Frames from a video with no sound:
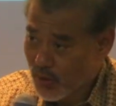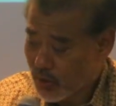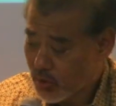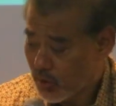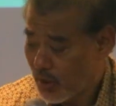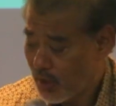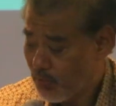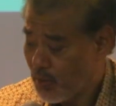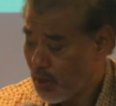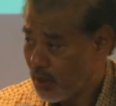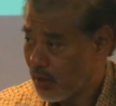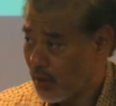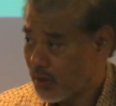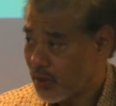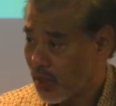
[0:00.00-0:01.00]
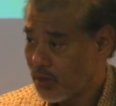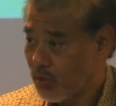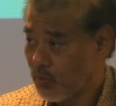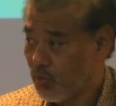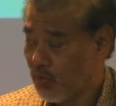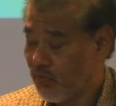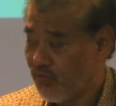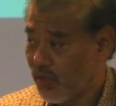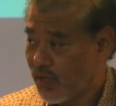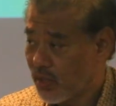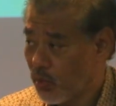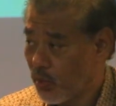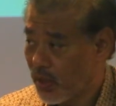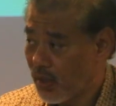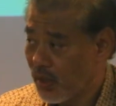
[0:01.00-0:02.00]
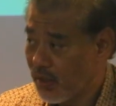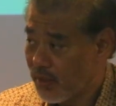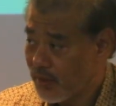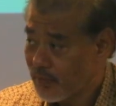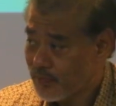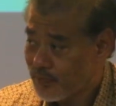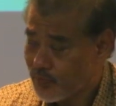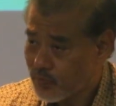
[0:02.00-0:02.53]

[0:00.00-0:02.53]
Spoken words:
So let me try to move very quickly